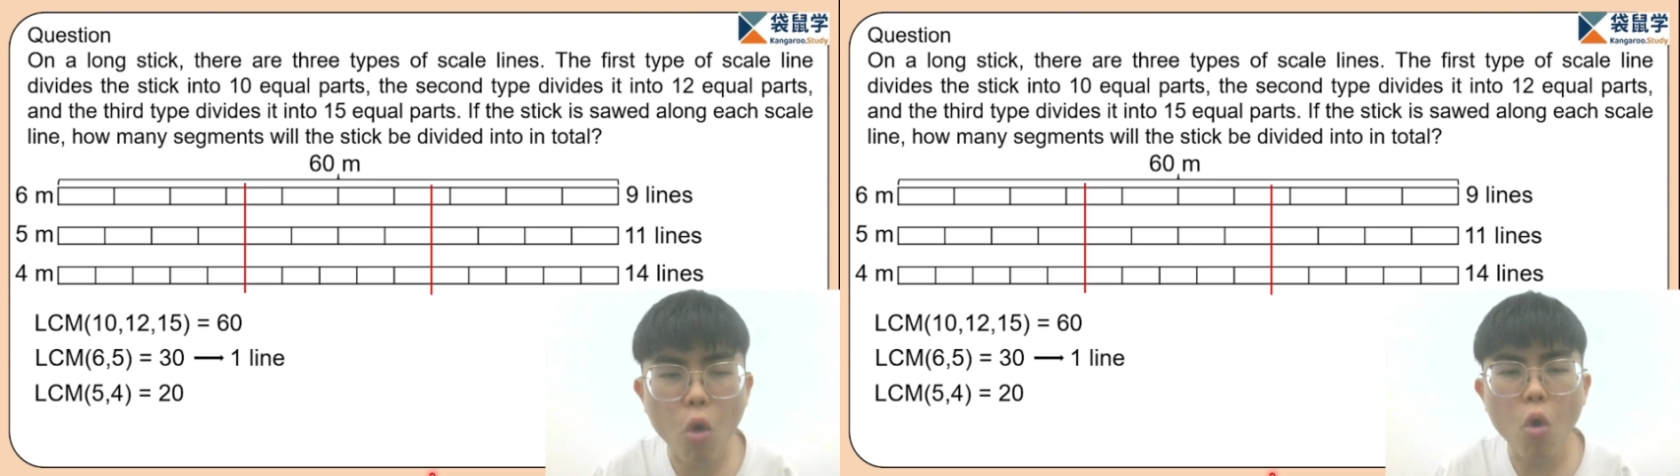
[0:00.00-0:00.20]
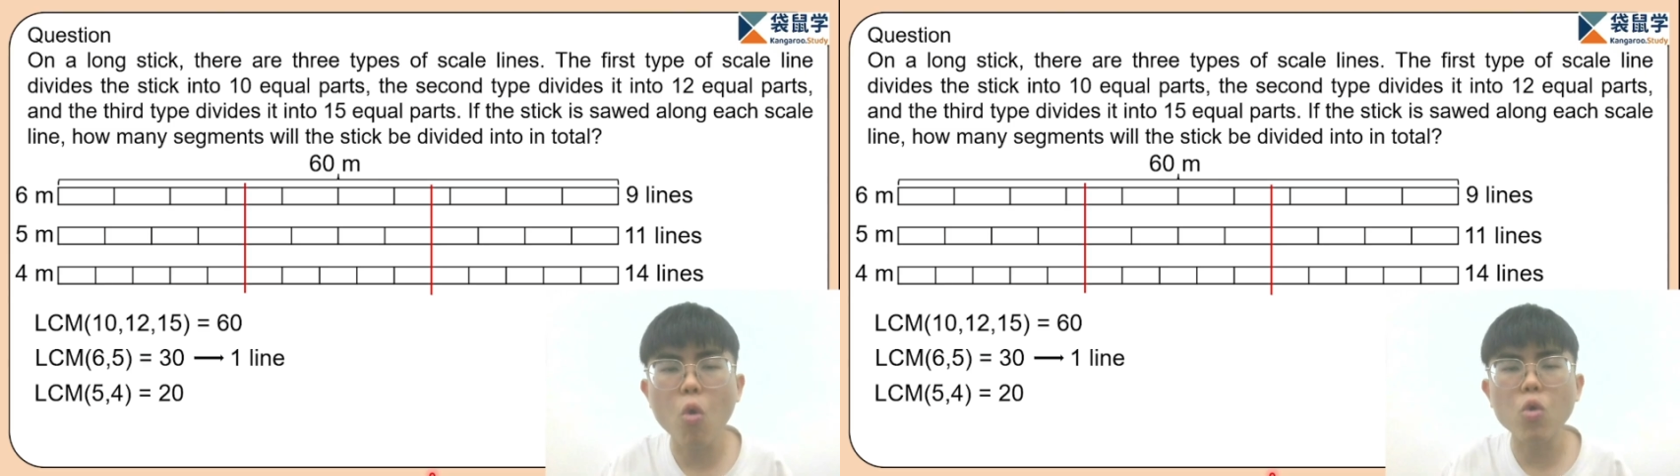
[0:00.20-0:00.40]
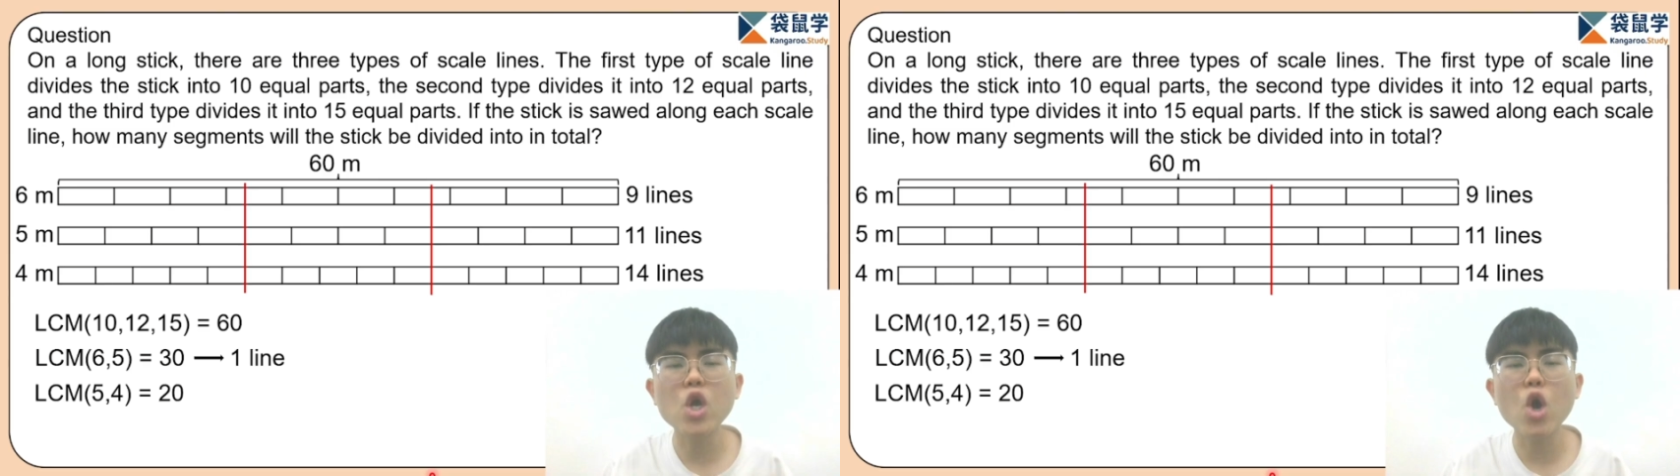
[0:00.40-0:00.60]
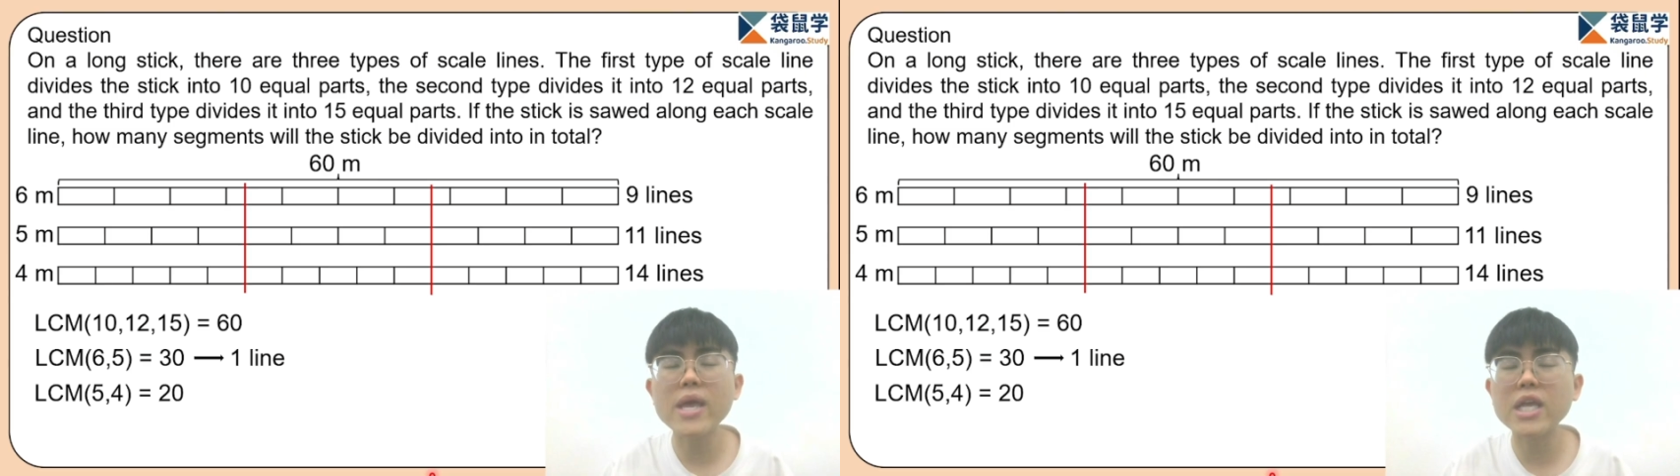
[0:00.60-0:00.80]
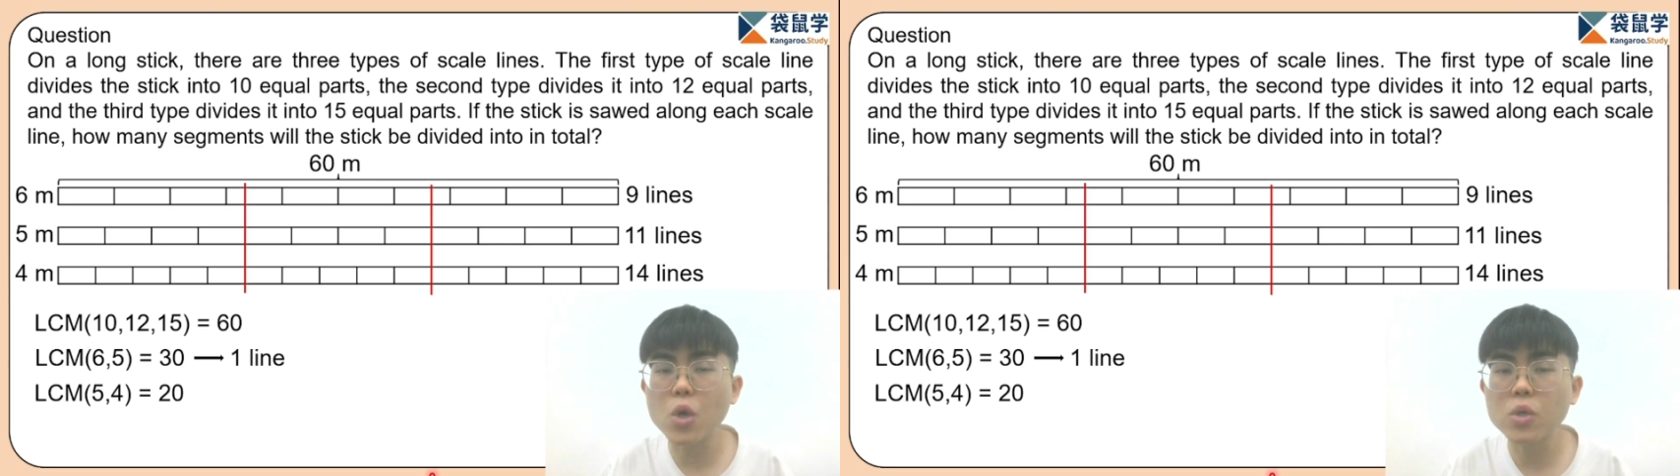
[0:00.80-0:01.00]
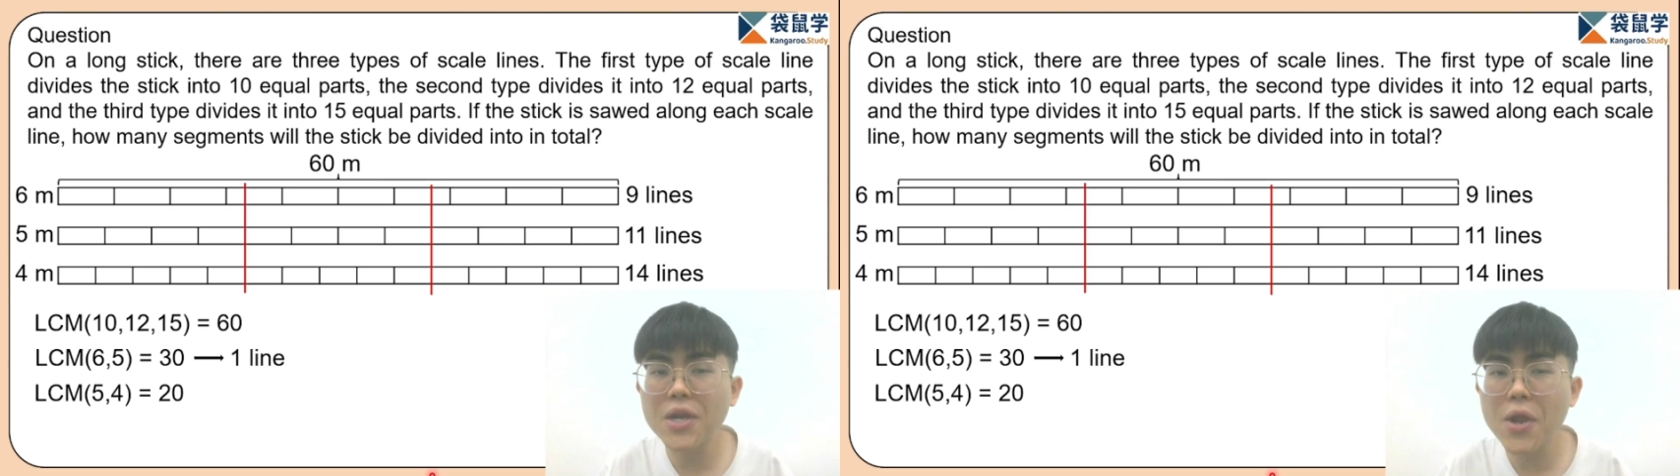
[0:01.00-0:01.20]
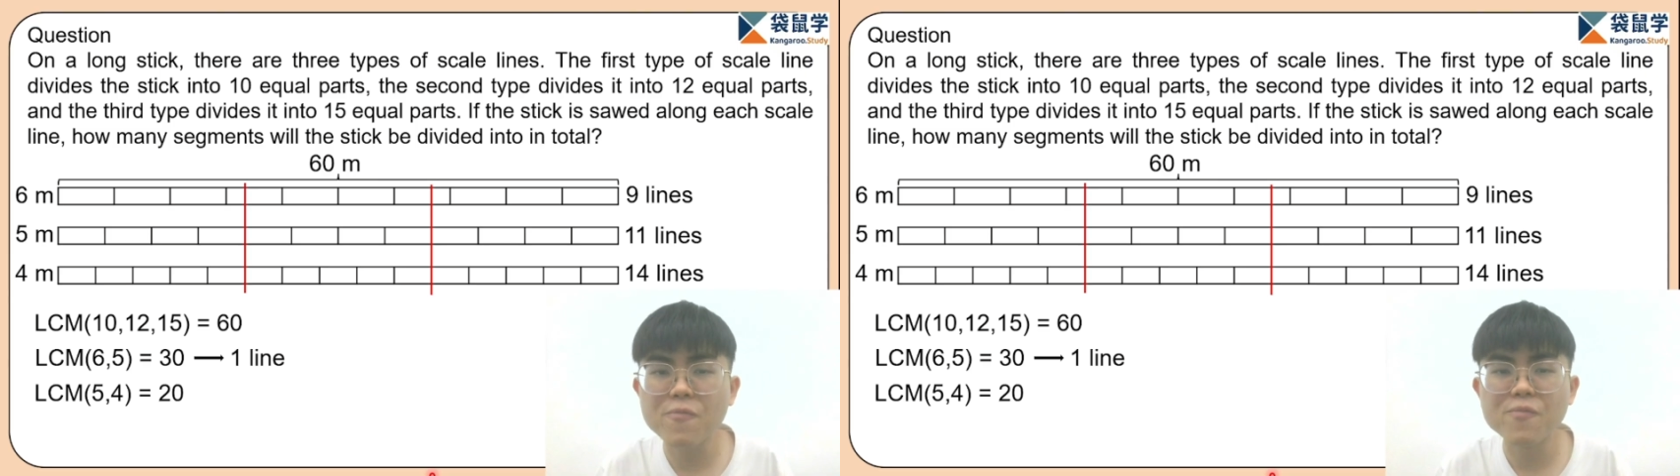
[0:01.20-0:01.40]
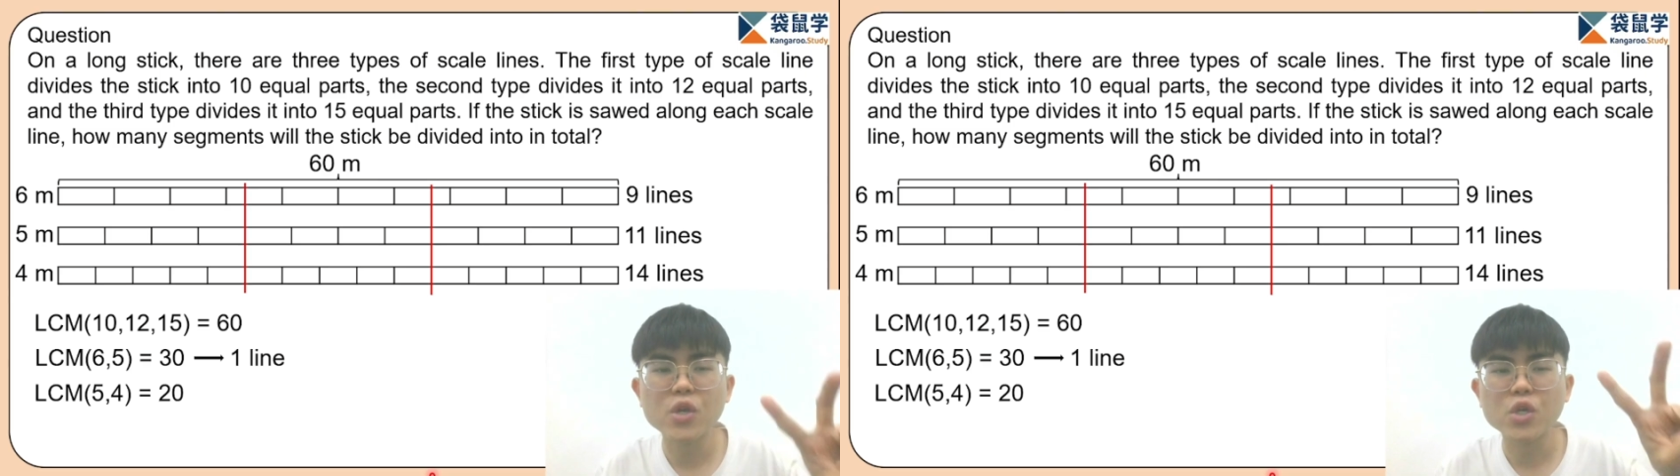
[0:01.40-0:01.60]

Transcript: there will be a total of